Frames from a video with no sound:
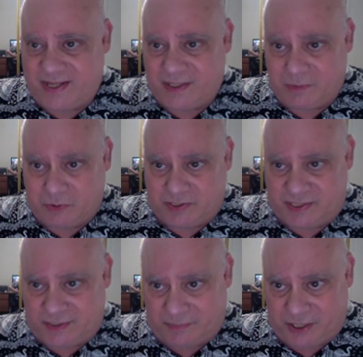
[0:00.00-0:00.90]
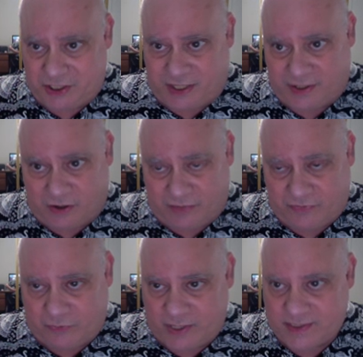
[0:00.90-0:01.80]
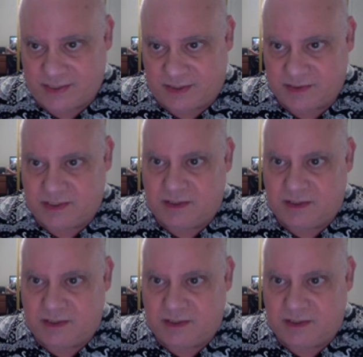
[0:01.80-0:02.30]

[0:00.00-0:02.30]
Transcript: the immune system by shutting off the white cells.